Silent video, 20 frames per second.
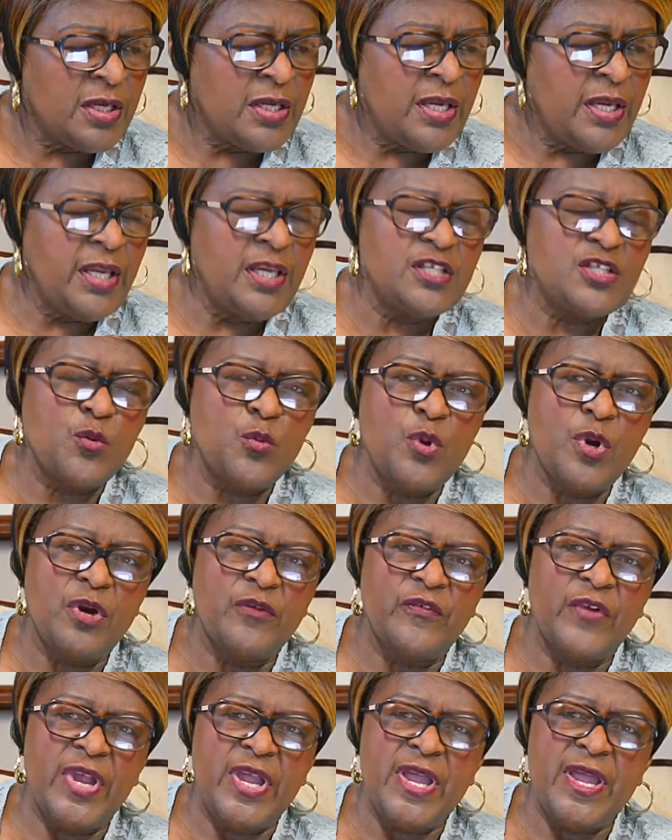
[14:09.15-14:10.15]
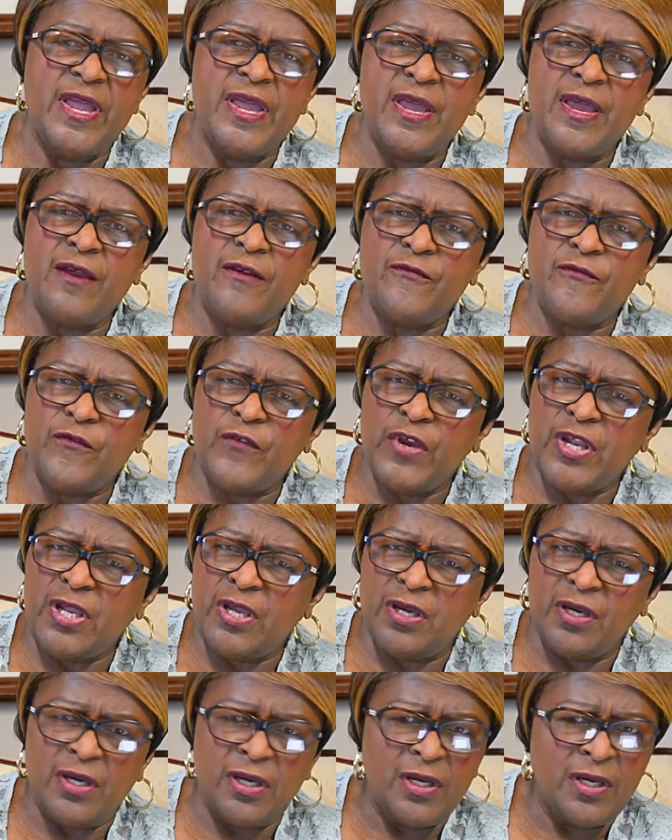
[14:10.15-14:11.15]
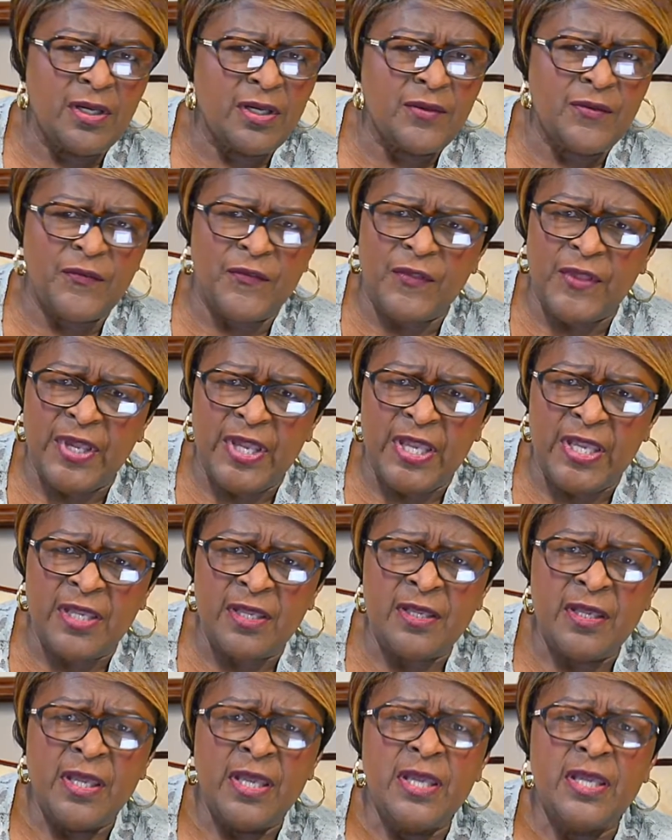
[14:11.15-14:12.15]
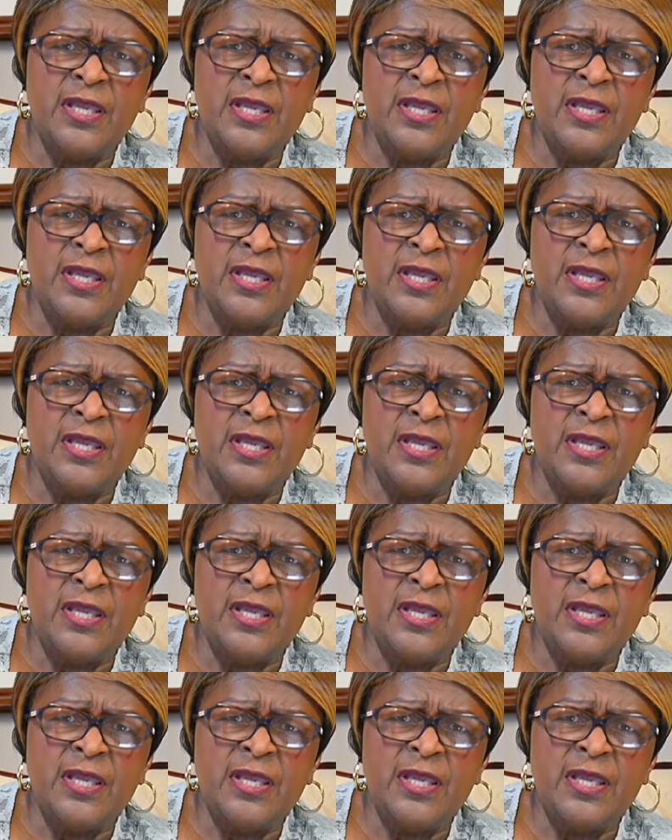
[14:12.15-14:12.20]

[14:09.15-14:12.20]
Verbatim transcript: He's aware of everything.